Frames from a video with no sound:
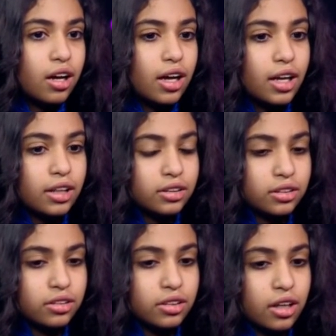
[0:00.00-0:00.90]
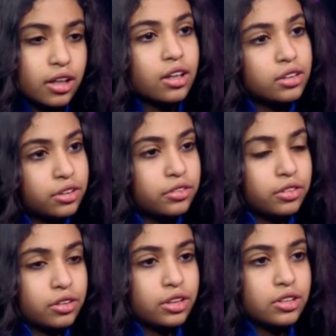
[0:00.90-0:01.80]
And I got a
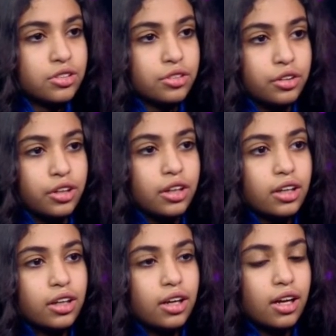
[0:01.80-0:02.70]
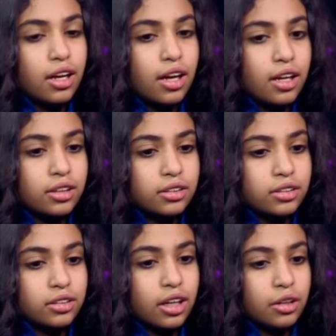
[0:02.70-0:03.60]
good score. And
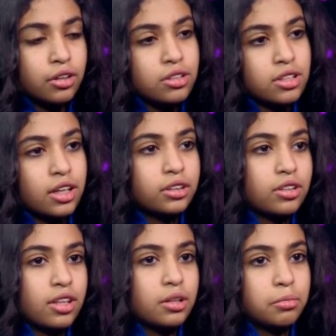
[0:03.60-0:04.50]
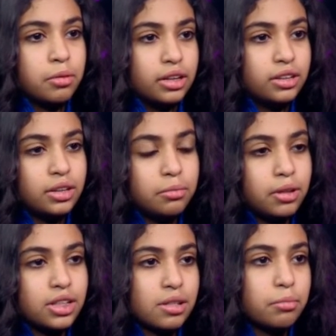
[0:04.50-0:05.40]
I would also like to thank my
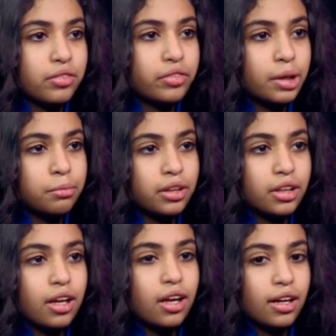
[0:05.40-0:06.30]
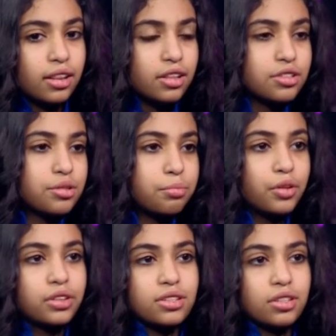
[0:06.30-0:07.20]
teammates and my family. I think support
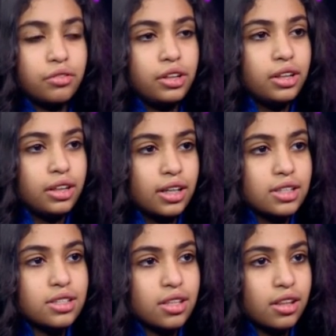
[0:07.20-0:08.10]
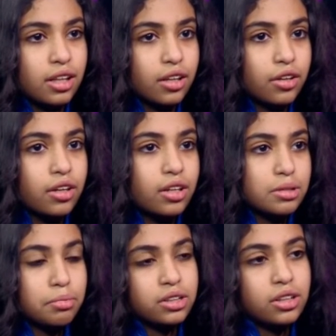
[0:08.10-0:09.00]
is a really nice thing,
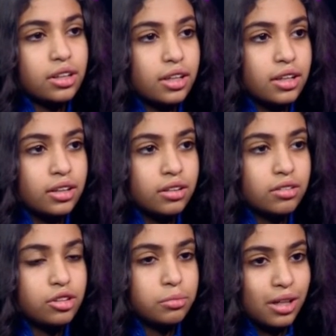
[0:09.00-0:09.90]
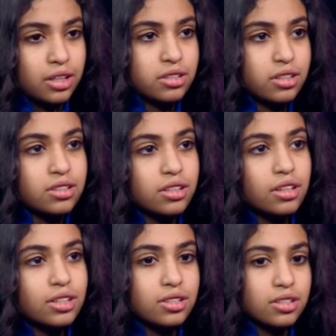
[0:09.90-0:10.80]
especially in gymnastics, mm-hmm.
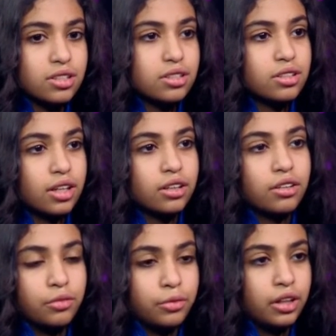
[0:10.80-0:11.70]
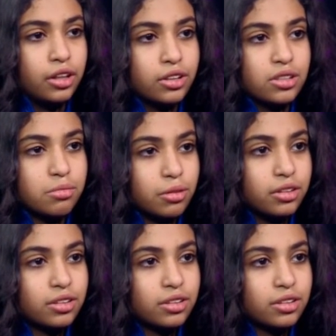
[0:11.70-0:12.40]
since it's like a really hard sport.